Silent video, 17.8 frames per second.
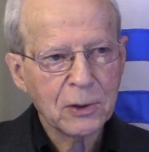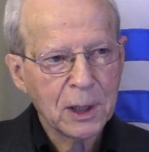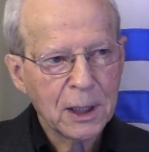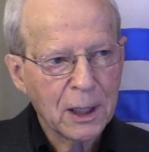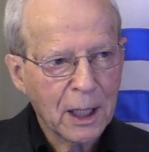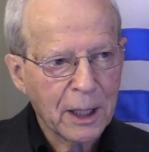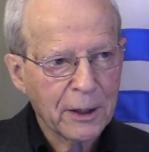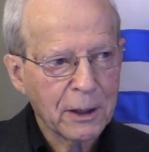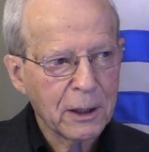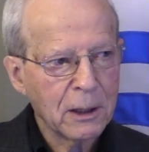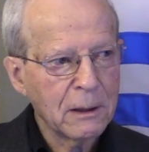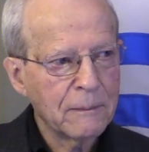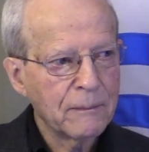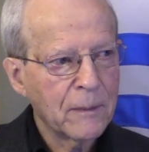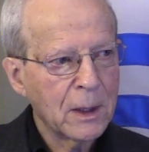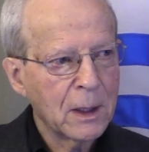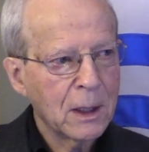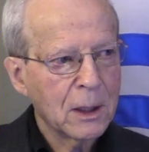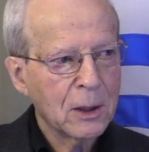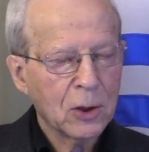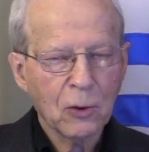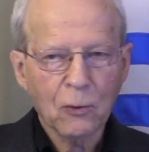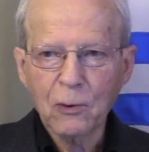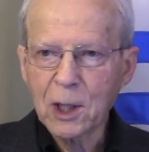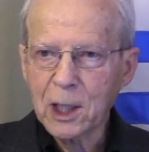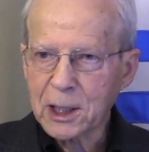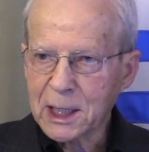another, to
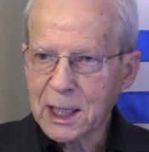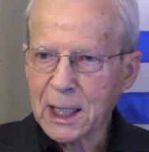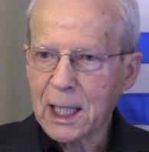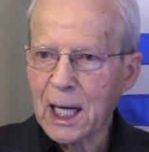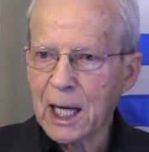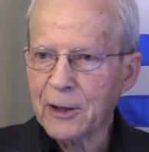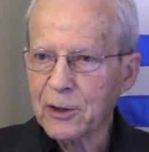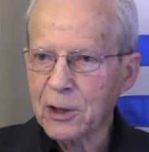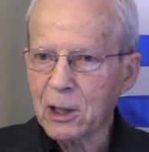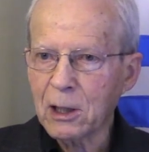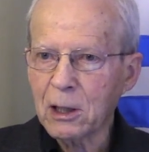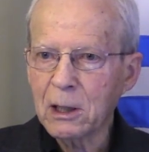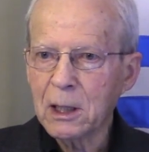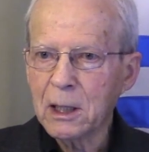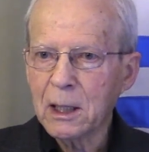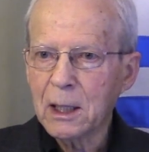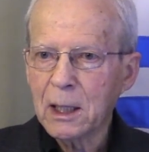work together,